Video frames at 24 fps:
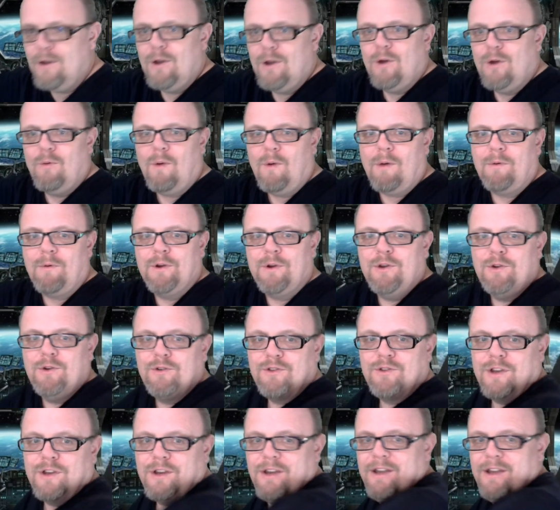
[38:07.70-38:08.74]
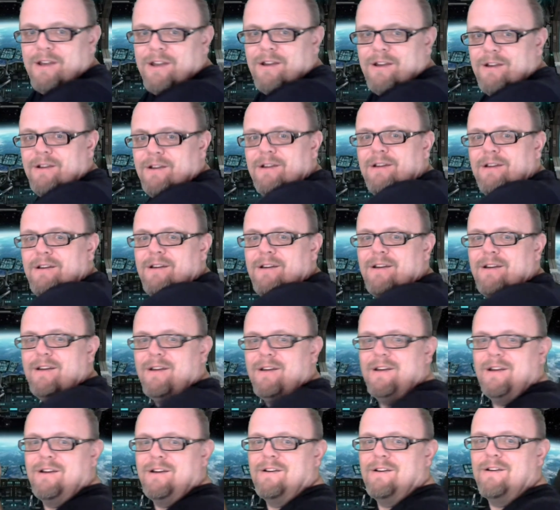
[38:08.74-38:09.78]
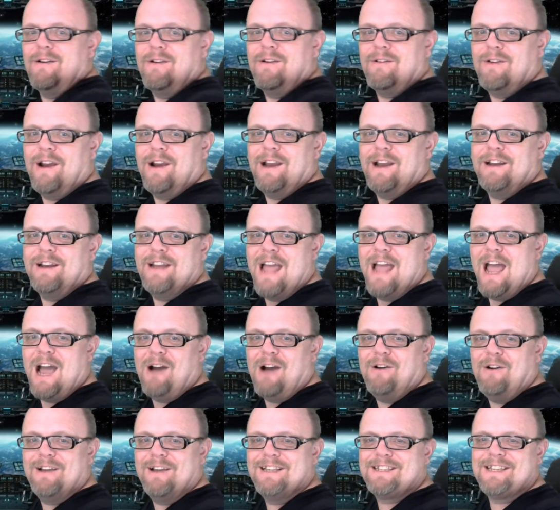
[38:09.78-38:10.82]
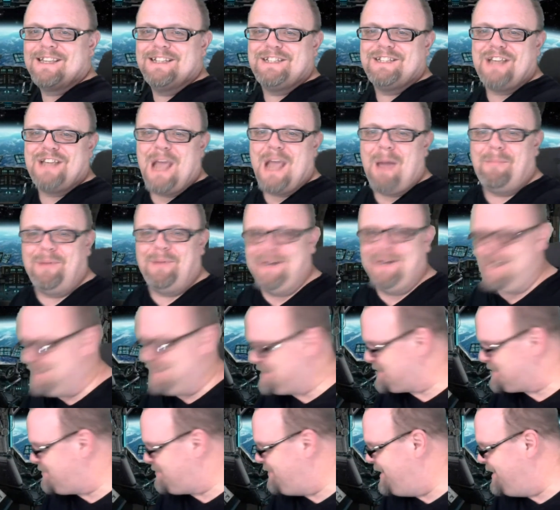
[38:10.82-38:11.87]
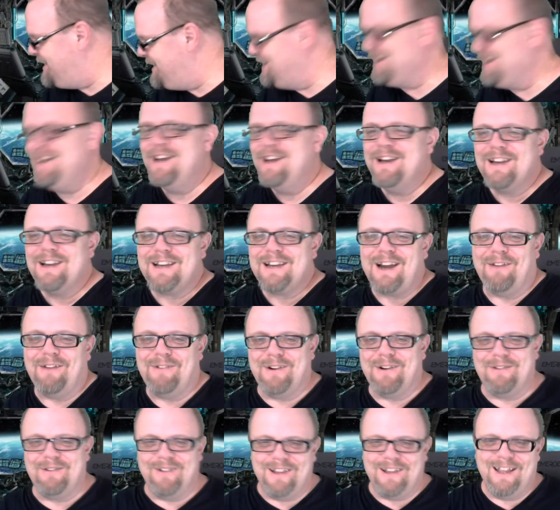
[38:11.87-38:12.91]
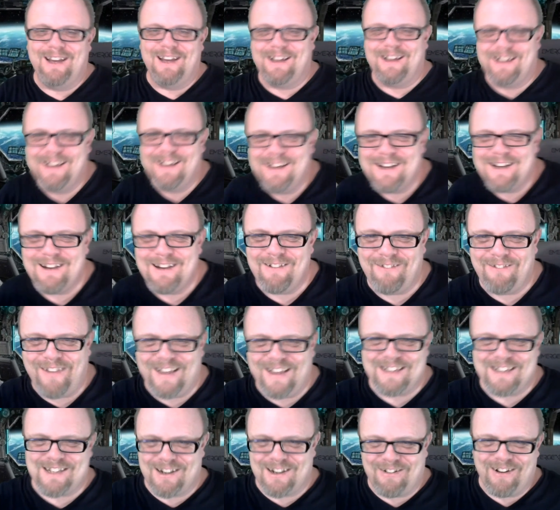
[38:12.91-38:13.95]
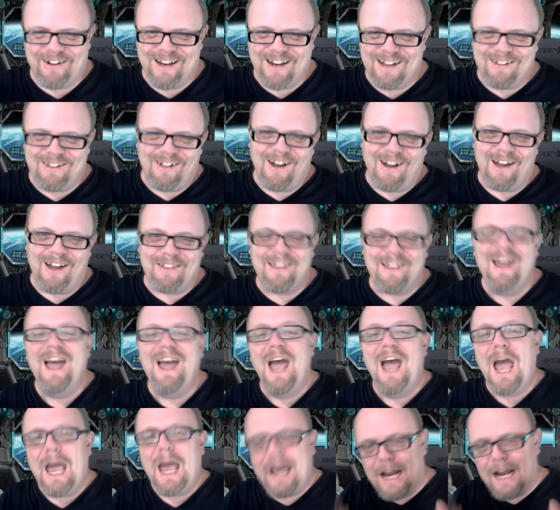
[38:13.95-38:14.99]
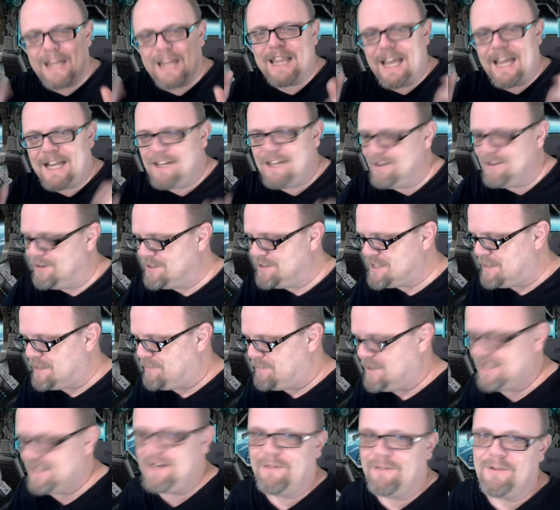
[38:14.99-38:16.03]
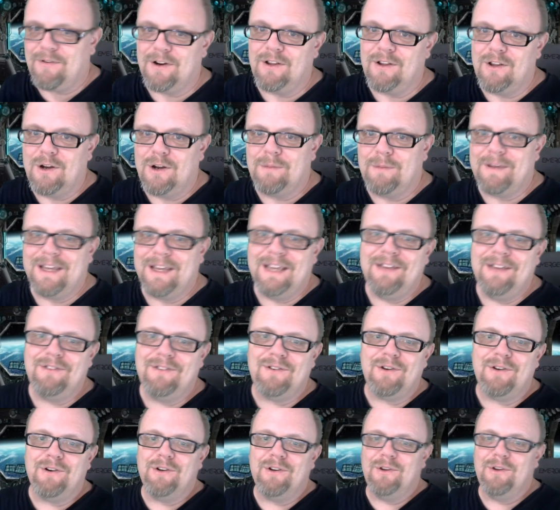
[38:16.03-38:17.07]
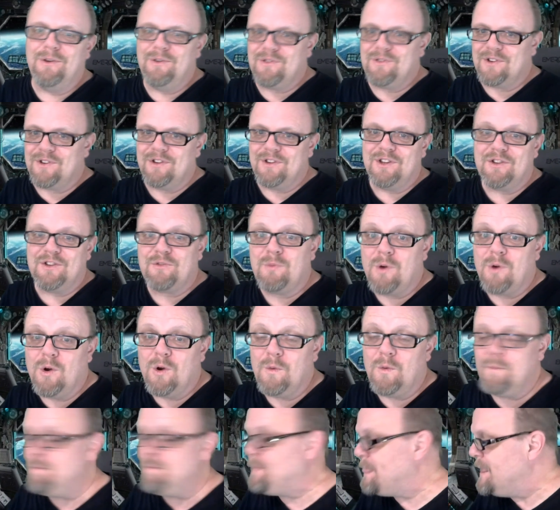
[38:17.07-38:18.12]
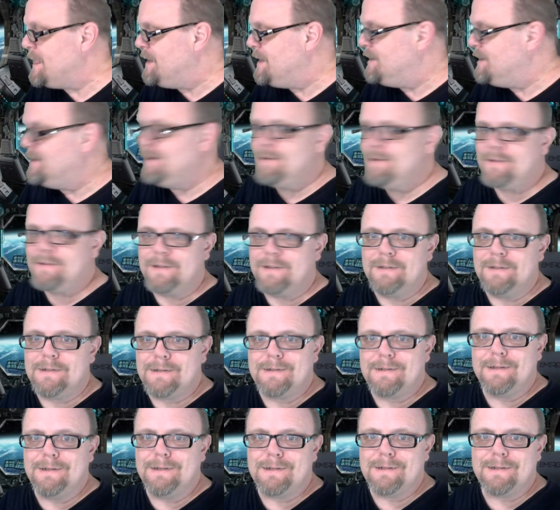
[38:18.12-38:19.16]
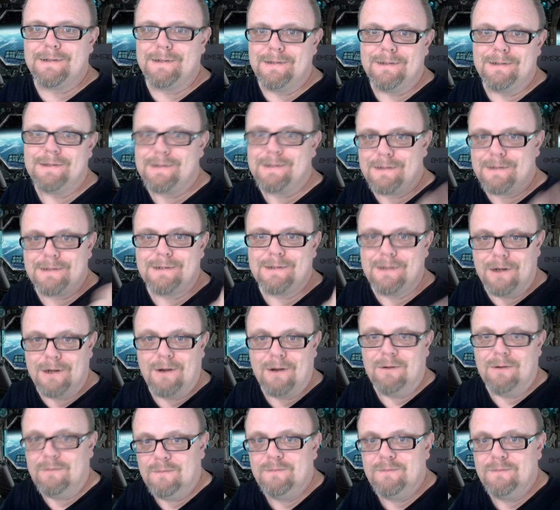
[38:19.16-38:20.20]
what we're using right now is a Japanese screen covered with a piece of green cloth. And I'd like a little something different, a little bit easier to use in this room, since this is, you know,